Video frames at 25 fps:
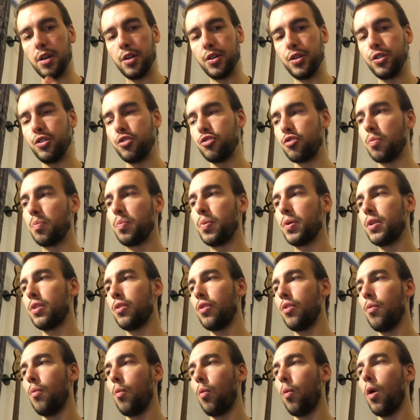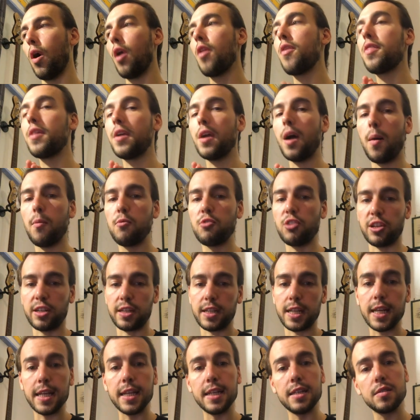you should put what the
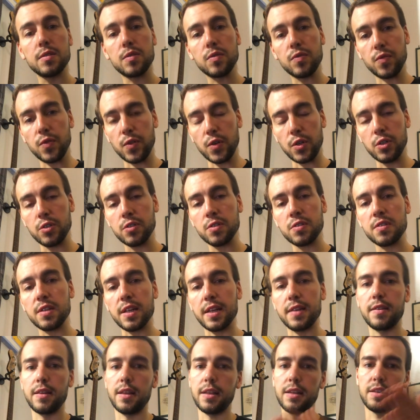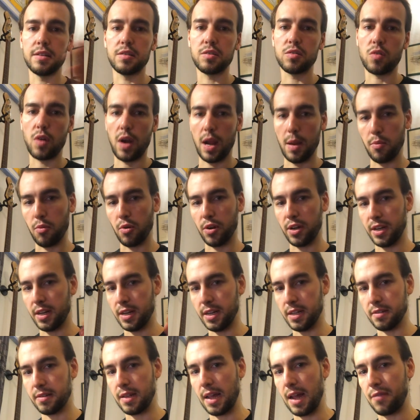object is first and then describe what it
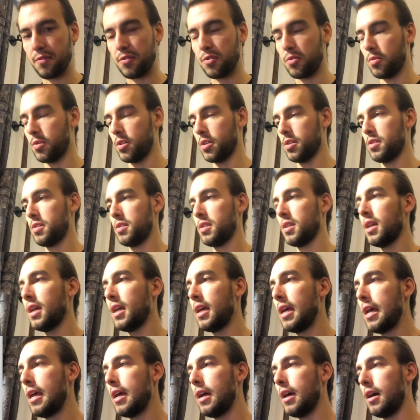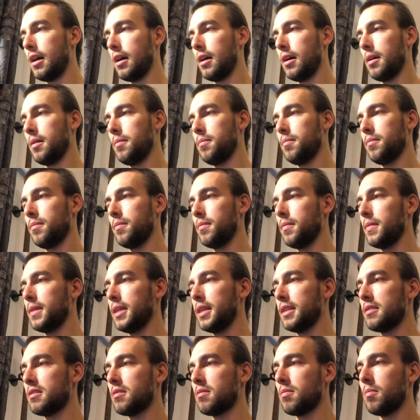is afterwards.
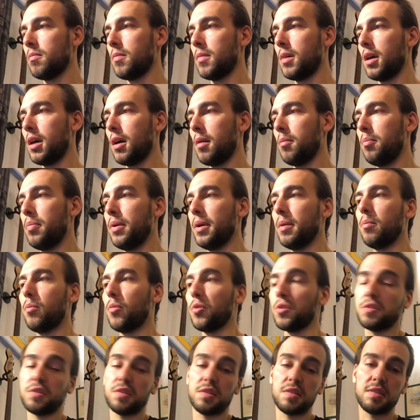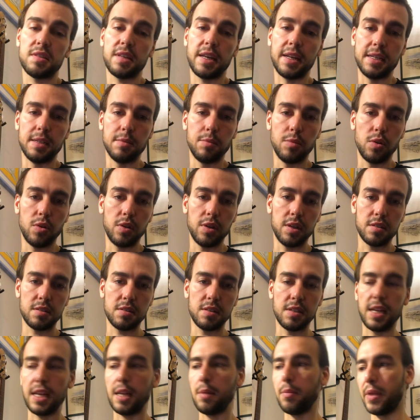It's a bit more sustainable as
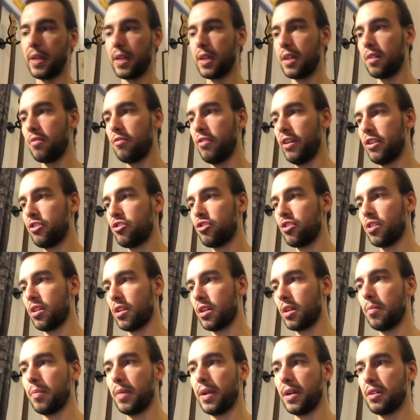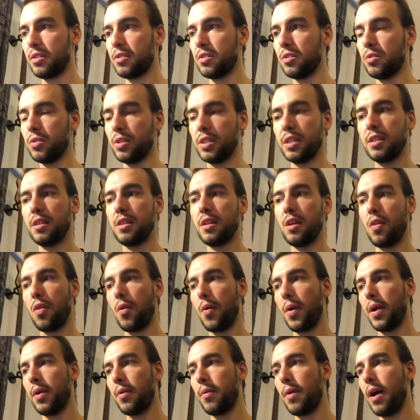a naming convention compared to doing it the
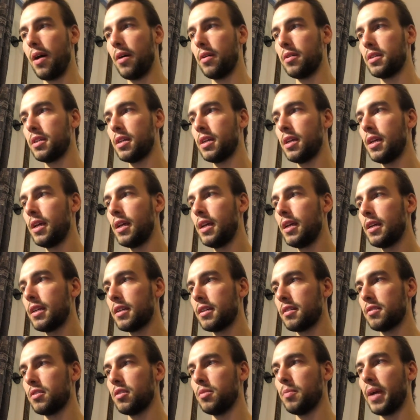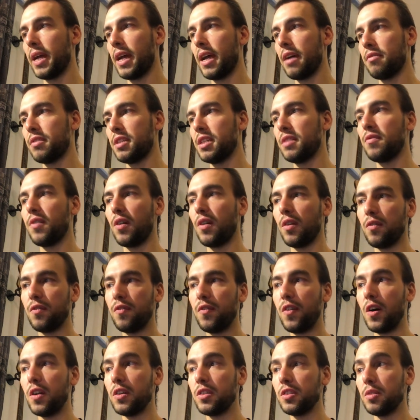other way around, because you might have a default
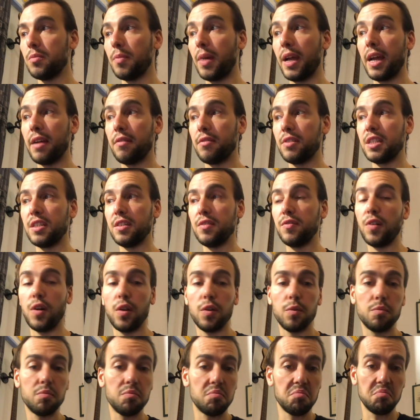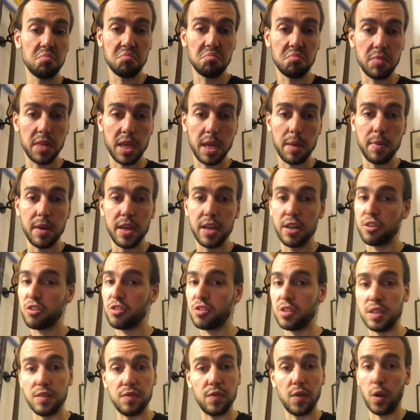font, you might have a default
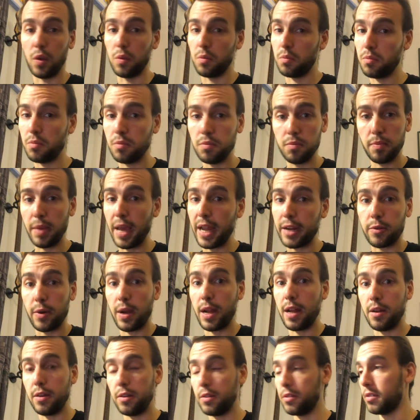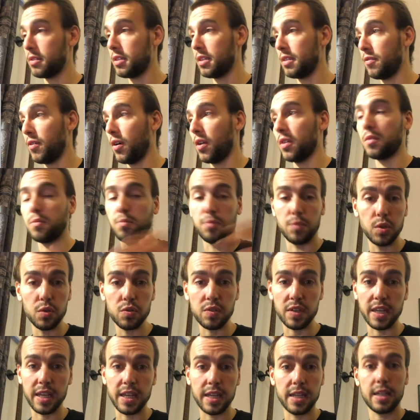image, default background, default
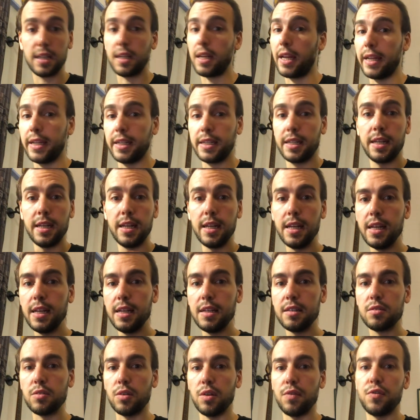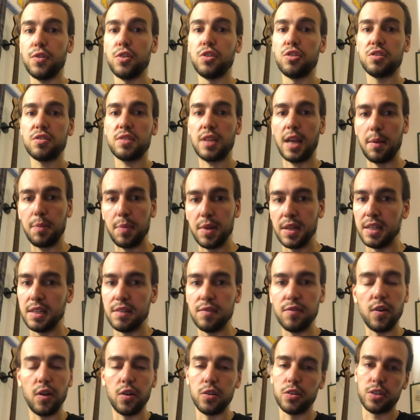music. Like, so if you just type in
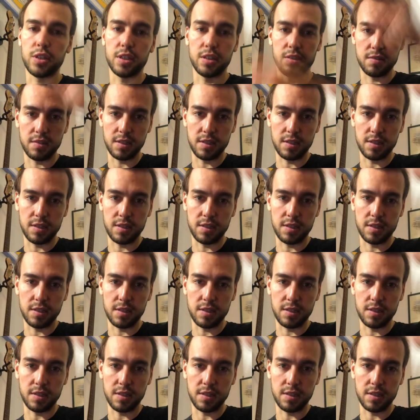default, you're going to